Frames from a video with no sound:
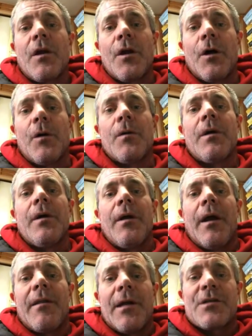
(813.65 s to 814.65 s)

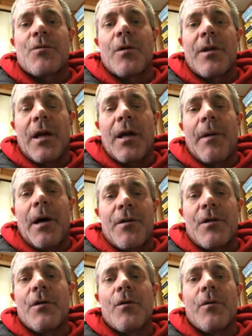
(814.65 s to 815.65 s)
And that's one thing
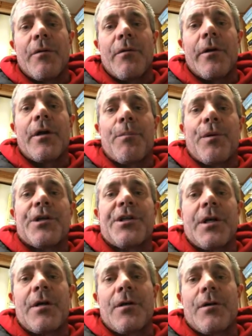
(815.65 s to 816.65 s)
about you. We really
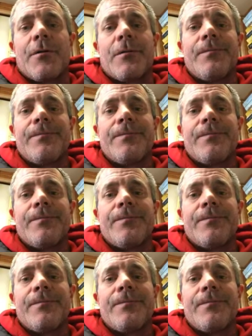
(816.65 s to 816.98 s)
appreciate you.